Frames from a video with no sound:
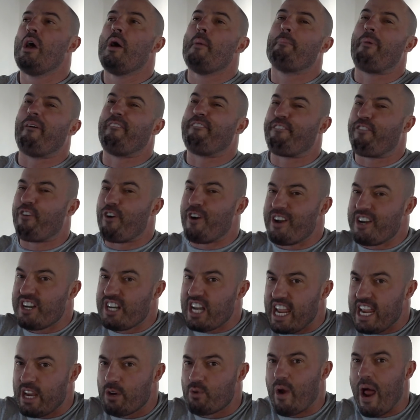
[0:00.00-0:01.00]
But for a
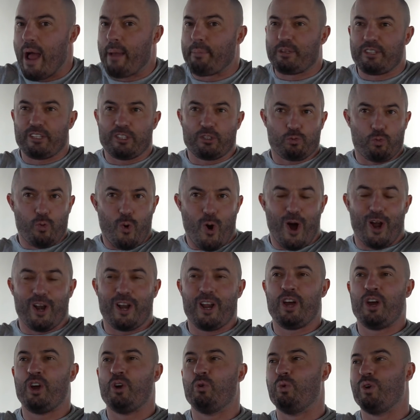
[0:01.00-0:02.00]
knee wrap
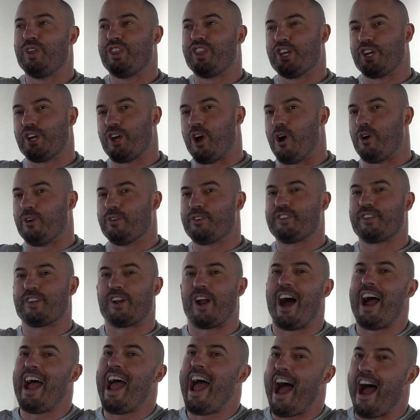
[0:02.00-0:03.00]
squat with the goals that
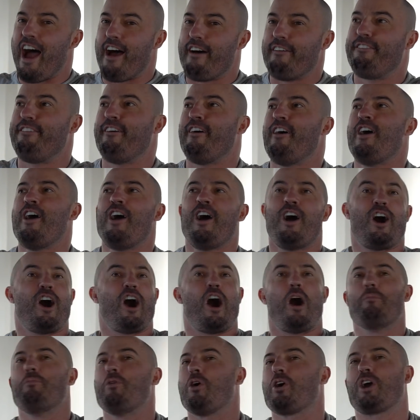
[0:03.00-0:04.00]
I have,
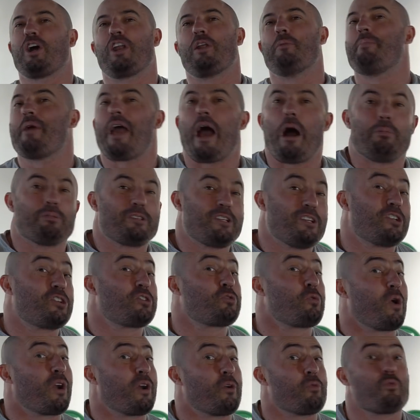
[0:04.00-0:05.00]
I'm not going to be able to
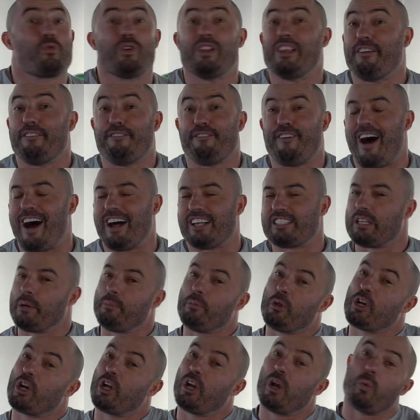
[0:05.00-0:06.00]
squat it really fast. I'm
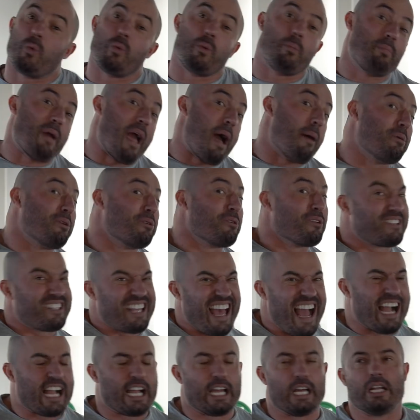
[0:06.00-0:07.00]
not going to be able to
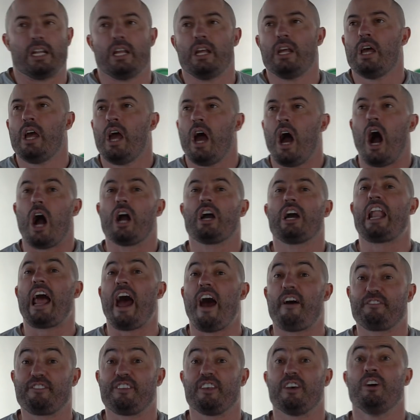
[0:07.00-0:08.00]
attack it. I'm going to
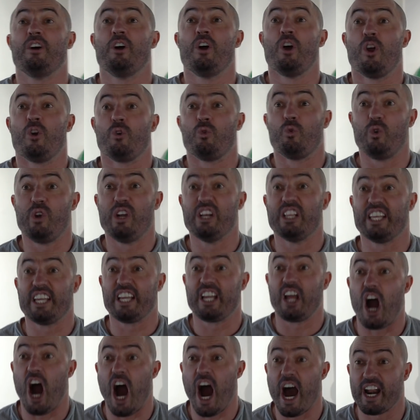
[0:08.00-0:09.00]
have to really
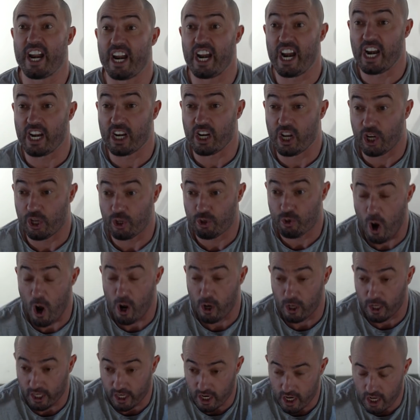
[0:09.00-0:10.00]
guide it and
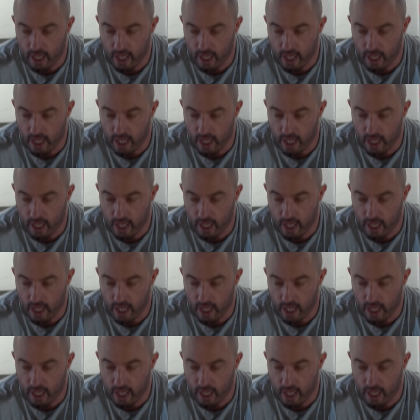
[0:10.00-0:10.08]
control it.